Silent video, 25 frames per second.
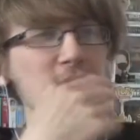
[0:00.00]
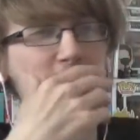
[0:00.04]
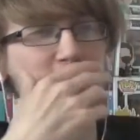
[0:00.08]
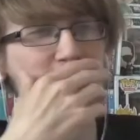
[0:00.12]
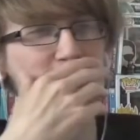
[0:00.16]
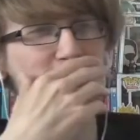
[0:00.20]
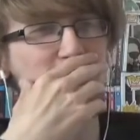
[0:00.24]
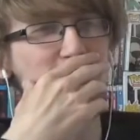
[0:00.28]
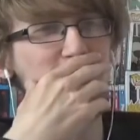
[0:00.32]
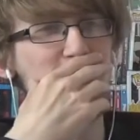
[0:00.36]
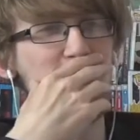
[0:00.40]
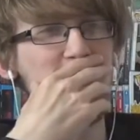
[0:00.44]

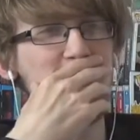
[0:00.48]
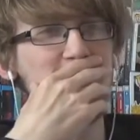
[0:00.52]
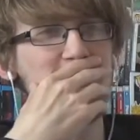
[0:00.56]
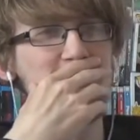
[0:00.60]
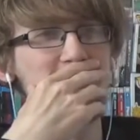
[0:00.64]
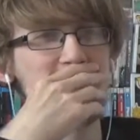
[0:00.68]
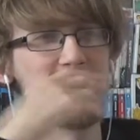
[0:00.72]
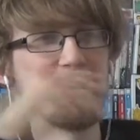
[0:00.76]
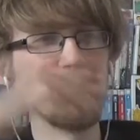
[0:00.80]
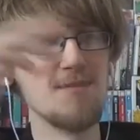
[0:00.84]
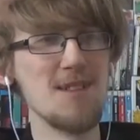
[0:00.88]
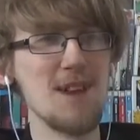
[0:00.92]
fucking
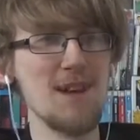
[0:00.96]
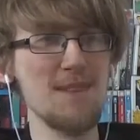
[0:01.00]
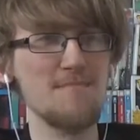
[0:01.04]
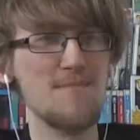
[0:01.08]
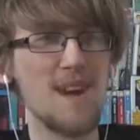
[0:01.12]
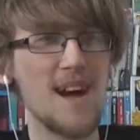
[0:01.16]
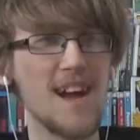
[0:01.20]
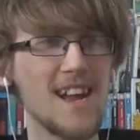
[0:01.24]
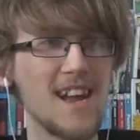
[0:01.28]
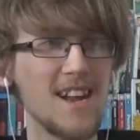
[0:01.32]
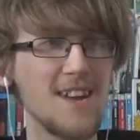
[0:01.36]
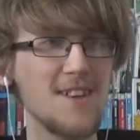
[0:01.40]
face! I'm like
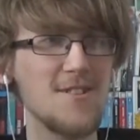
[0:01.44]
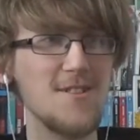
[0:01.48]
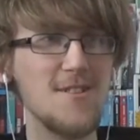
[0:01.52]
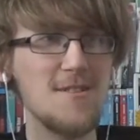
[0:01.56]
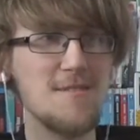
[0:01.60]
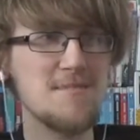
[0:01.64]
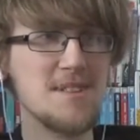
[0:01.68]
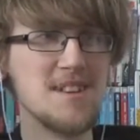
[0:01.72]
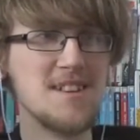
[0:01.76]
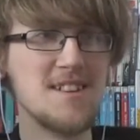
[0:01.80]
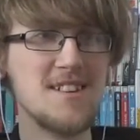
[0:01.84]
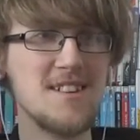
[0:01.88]
backing
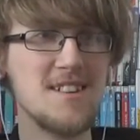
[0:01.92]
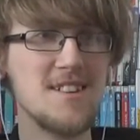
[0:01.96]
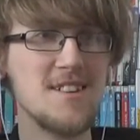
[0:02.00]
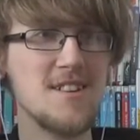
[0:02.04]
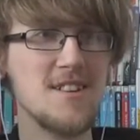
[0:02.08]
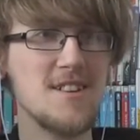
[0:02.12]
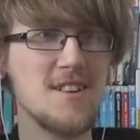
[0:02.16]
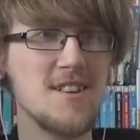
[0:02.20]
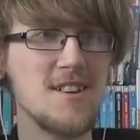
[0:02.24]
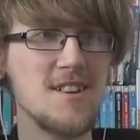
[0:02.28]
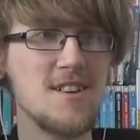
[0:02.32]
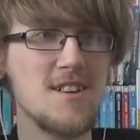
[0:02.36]
up.
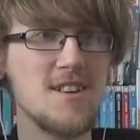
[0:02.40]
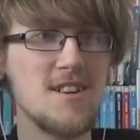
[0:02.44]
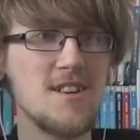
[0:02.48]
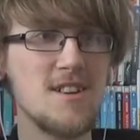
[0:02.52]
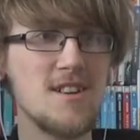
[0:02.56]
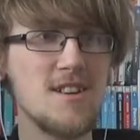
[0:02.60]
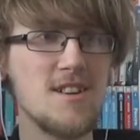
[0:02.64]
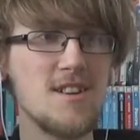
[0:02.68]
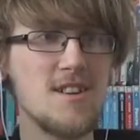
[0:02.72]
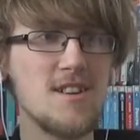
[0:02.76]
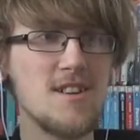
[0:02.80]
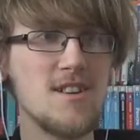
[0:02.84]
Hold on a
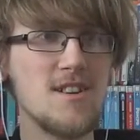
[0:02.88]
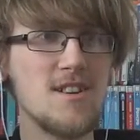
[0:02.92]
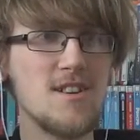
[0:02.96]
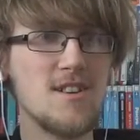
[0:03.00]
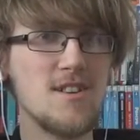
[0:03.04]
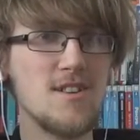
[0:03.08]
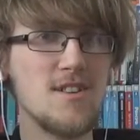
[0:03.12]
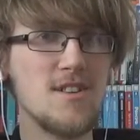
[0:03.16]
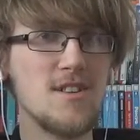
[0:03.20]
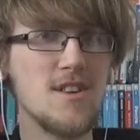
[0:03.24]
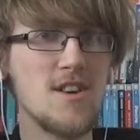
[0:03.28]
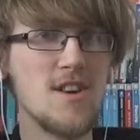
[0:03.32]
sec.
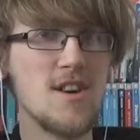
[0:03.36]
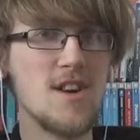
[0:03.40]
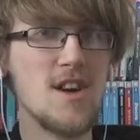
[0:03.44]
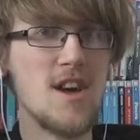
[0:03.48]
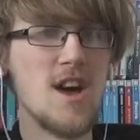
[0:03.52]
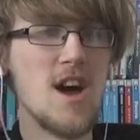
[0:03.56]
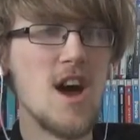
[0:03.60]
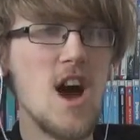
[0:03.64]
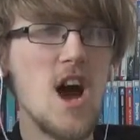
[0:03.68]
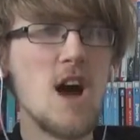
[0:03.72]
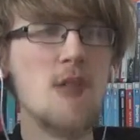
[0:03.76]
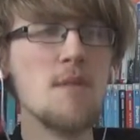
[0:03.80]

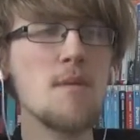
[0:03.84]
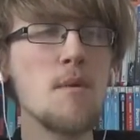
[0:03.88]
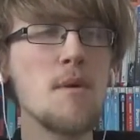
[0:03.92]
I